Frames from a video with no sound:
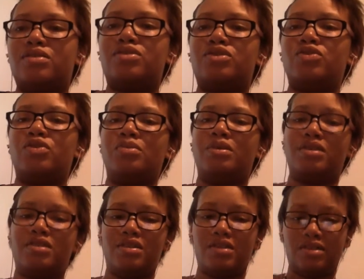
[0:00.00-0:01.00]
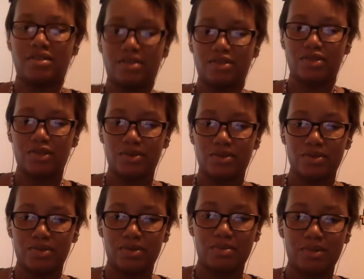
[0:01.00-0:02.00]
So
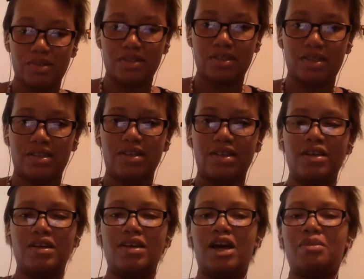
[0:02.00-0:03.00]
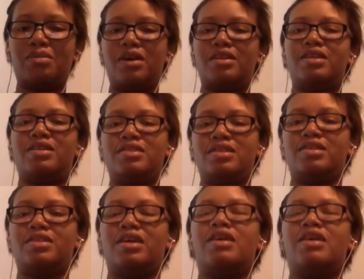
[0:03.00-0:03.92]
amazing. Why did this have to